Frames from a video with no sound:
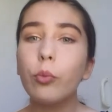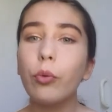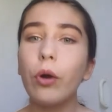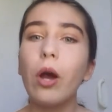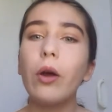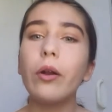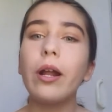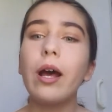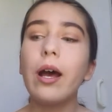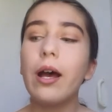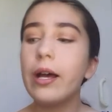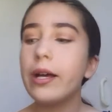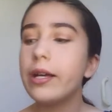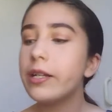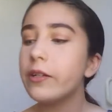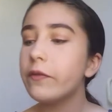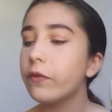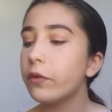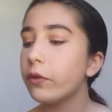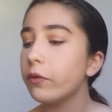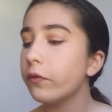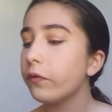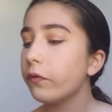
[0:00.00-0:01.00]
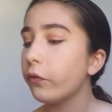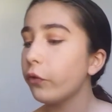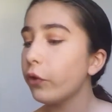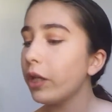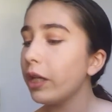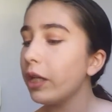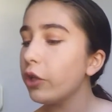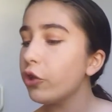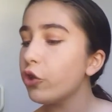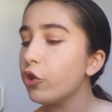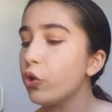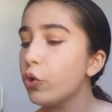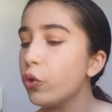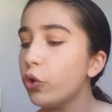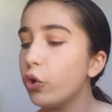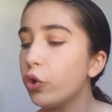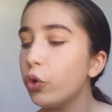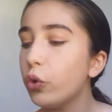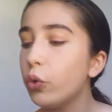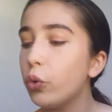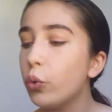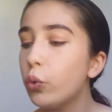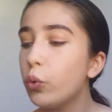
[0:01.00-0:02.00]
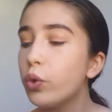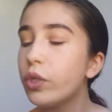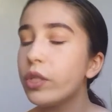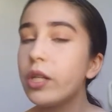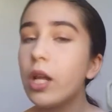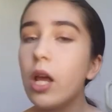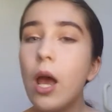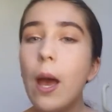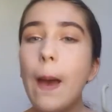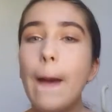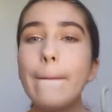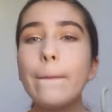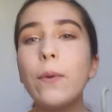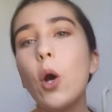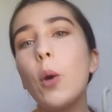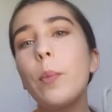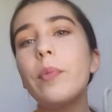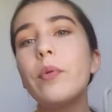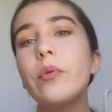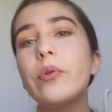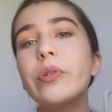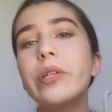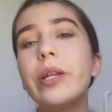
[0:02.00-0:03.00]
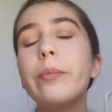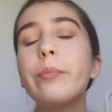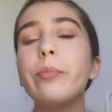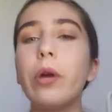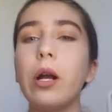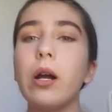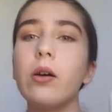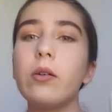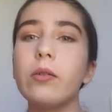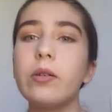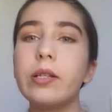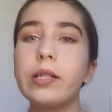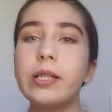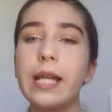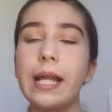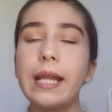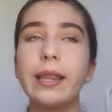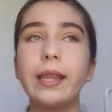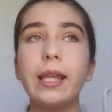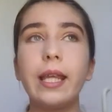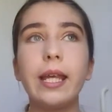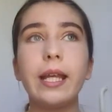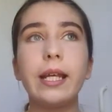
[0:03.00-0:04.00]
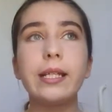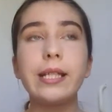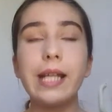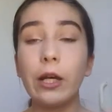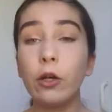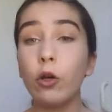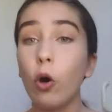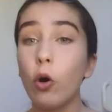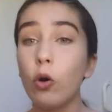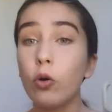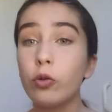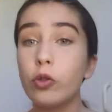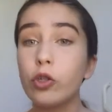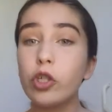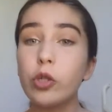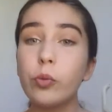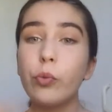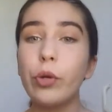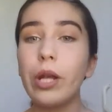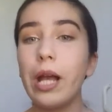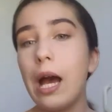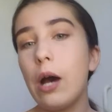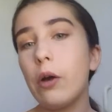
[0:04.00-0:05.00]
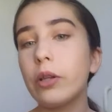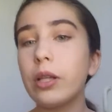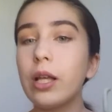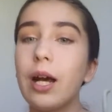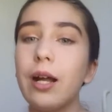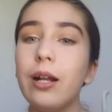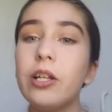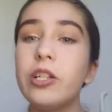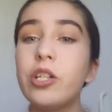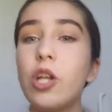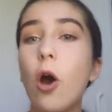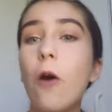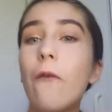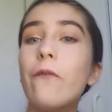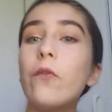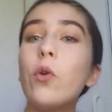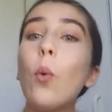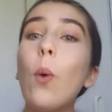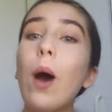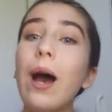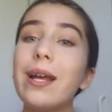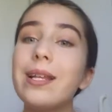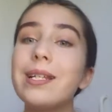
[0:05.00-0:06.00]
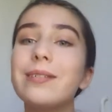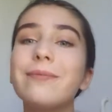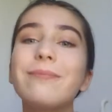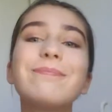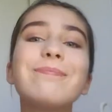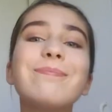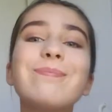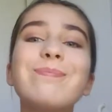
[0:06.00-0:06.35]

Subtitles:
or brown eyes, feel free to use purples and browns and things and golds to bring out the colors of your eyes.